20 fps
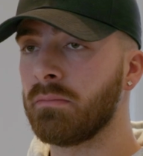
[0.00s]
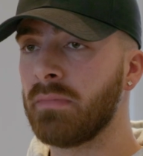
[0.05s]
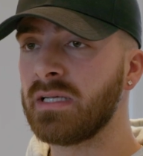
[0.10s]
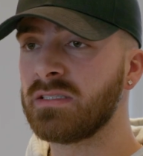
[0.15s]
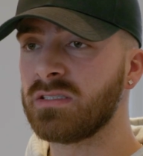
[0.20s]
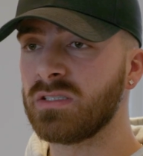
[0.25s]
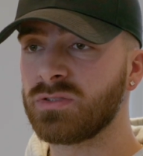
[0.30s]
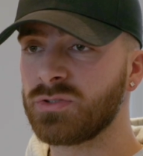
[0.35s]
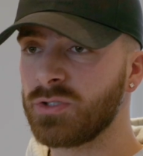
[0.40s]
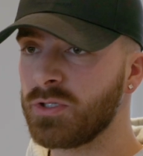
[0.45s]
It
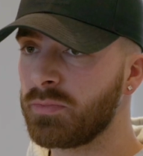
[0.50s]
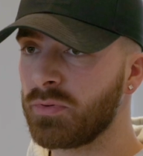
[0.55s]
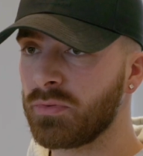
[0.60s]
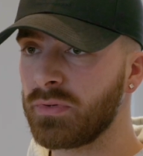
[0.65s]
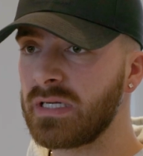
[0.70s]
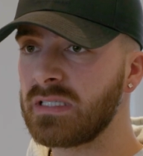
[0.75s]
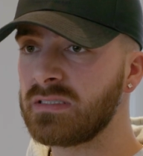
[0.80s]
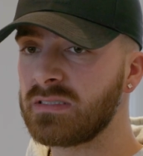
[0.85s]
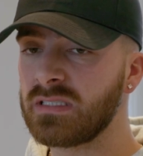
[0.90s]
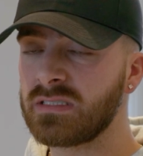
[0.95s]
makes it super
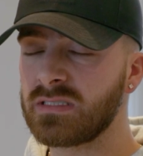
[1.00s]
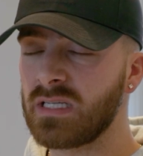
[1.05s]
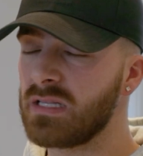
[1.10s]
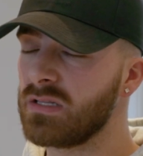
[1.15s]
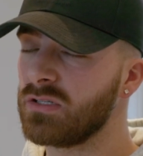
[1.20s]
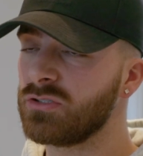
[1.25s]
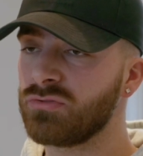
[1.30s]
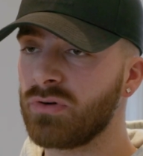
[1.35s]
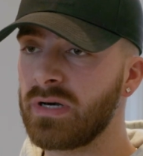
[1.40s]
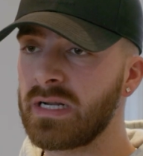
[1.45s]
easy to
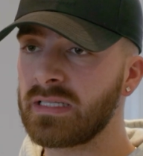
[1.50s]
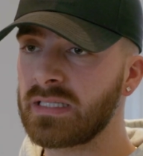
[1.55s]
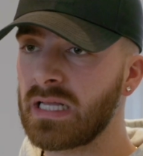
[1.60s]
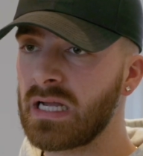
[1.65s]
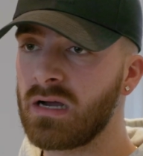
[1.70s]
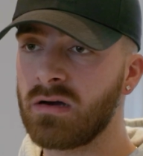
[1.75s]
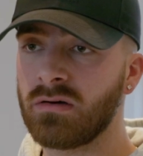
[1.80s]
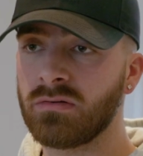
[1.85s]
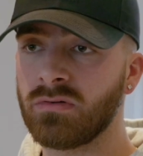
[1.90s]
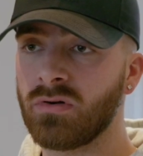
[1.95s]
either drain
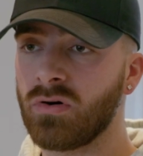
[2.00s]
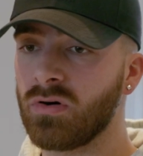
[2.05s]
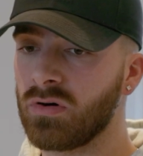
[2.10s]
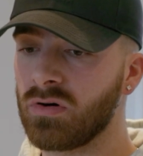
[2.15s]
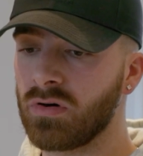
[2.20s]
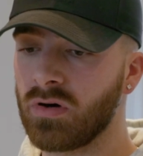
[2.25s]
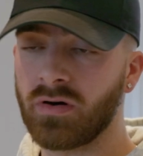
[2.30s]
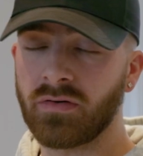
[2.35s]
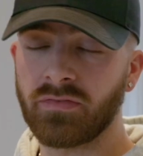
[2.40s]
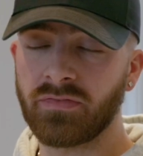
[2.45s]
down
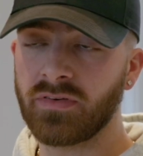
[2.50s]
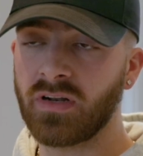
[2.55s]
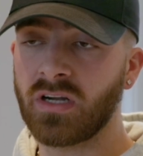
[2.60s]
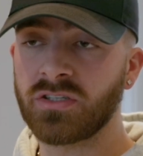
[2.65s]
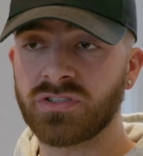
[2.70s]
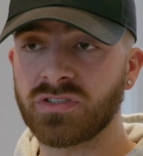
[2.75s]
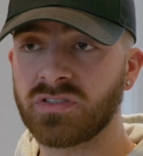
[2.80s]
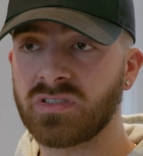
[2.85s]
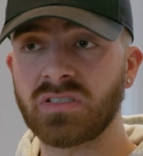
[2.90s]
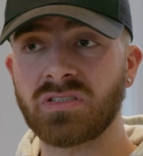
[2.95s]
or
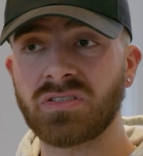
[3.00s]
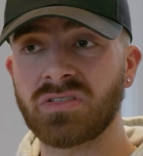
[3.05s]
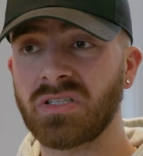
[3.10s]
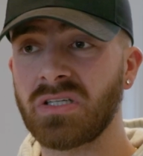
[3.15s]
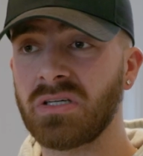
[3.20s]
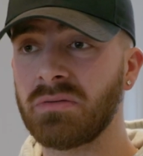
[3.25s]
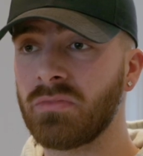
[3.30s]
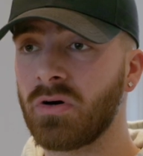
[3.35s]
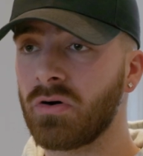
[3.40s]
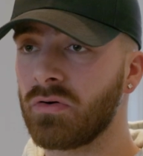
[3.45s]
flush the
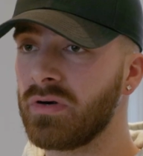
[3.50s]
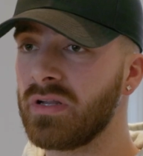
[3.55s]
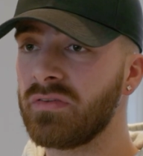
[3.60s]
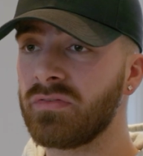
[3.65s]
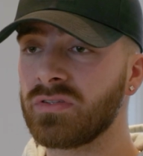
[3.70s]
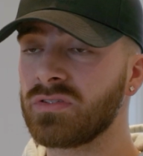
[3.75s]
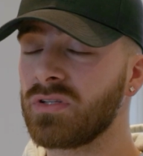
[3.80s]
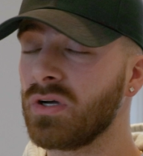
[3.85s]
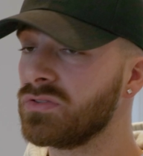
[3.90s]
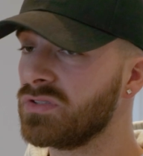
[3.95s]
system or
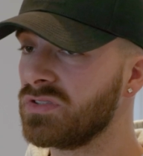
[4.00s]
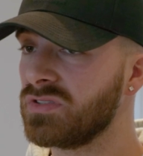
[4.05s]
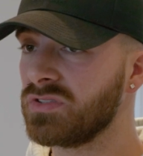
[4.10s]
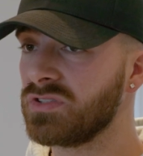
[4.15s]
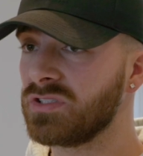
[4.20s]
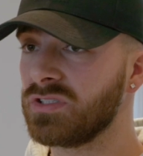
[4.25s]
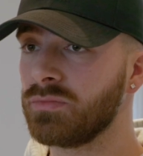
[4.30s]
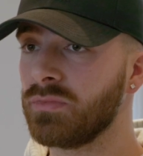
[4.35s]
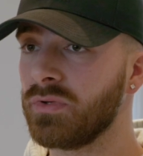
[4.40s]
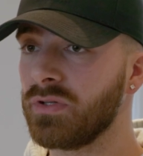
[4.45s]
even dose the
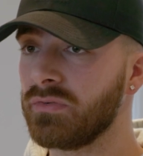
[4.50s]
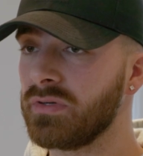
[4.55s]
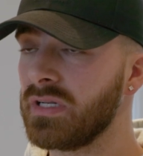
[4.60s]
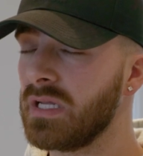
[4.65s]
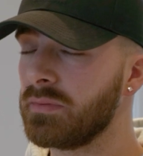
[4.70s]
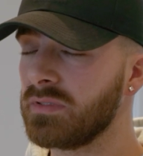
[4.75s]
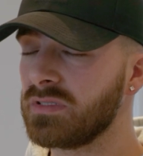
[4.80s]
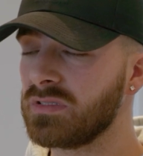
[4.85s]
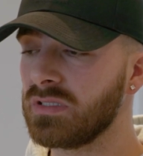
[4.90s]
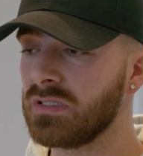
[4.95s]
system with your
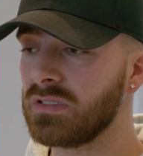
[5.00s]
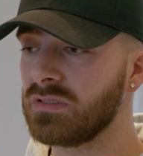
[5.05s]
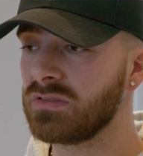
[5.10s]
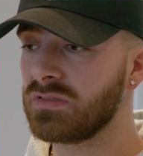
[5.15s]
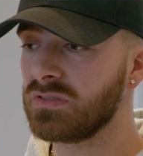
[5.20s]
inhibitors.